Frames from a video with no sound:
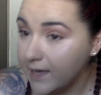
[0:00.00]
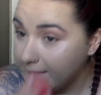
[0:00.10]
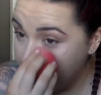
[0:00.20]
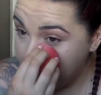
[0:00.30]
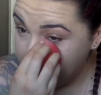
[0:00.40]
I
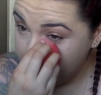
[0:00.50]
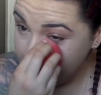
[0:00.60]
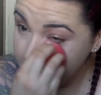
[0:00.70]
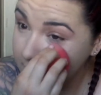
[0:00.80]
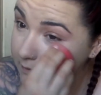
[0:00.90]
cared
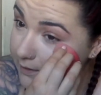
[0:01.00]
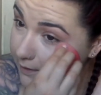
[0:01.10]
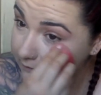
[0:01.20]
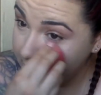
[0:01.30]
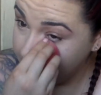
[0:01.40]

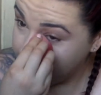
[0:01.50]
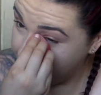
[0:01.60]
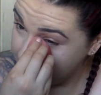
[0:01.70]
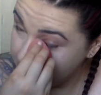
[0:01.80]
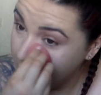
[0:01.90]
if other people
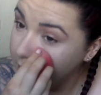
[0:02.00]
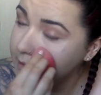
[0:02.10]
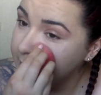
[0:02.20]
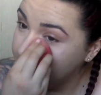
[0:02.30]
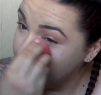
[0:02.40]
saw
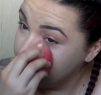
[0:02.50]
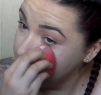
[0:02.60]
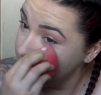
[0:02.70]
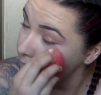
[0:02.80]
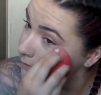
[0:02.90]
and
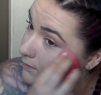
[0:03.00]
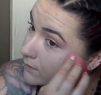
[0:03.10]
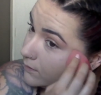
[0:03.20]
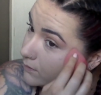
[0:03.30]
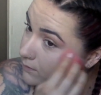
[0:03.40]

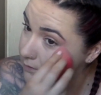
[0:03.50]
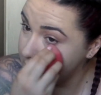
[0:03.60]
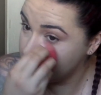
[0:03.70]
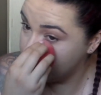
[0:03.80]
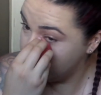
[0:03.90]

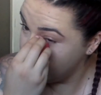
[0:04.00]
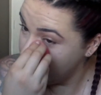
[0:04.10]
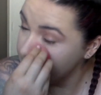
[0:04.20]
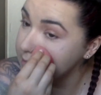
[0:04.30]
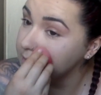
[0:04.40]

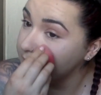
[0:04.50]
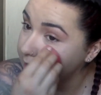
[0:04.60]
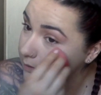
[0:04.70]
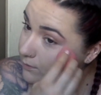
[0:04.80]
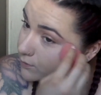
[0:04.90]
thought something
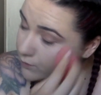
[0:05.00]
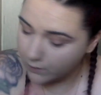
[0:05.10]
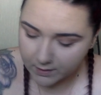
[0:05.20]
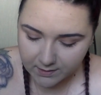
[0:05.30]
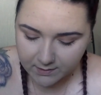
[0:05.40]

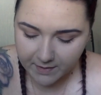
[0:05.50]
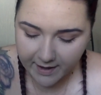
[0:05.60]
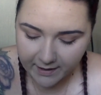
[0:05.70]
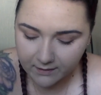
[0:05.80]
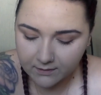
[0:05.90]
towards
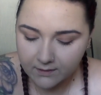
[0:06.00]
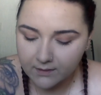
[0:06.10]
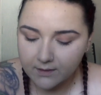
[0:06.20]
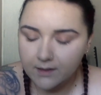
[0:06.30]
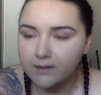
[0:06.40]
my
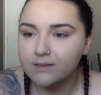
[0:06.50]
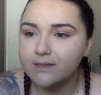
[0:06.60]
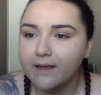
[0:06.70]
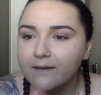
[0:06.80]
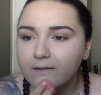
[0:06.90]

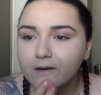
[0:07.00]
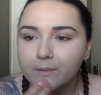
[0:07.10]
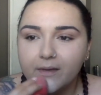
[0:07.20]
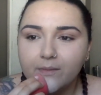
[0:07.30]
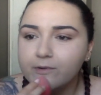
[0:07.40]
skin or
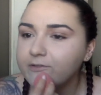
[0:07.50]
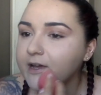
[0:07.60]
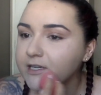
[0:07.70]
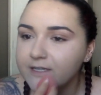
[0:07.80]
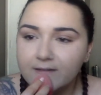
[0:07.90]
my
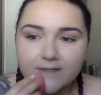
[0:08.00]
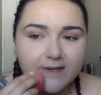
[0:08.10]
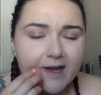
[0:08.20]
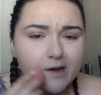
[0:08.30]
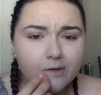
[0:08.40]
imperfections.
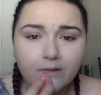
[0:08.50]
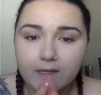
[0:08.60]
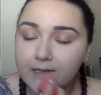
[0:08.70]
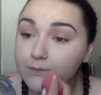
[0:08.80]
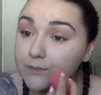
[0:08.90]
Now,
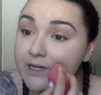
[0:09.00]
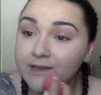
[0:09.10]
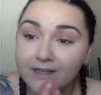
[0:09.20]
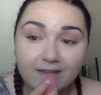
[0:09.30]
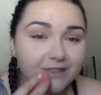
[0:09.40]
I
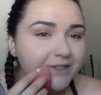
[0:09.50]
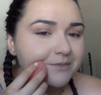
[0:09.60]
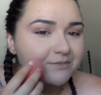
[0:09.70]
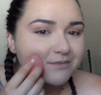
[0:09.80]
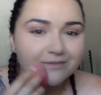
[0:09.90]
really
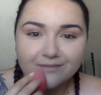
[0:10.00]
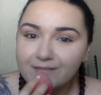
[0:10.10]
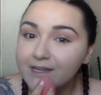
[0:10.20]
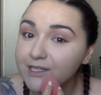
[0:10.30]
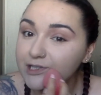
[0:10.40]

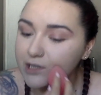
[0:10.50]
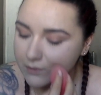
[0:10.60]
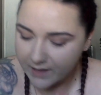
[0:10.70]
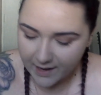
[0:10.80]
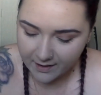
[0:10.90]
don't
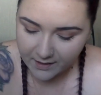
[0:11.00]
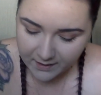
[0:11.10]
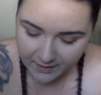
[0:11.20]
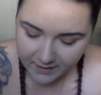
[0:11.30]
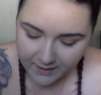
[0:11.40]
care.
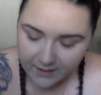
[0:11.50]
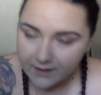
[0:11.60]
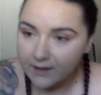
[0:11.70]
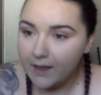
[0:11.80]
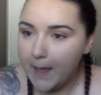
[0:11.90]

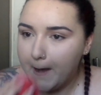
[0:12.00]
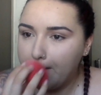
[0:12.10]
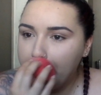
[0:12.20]
And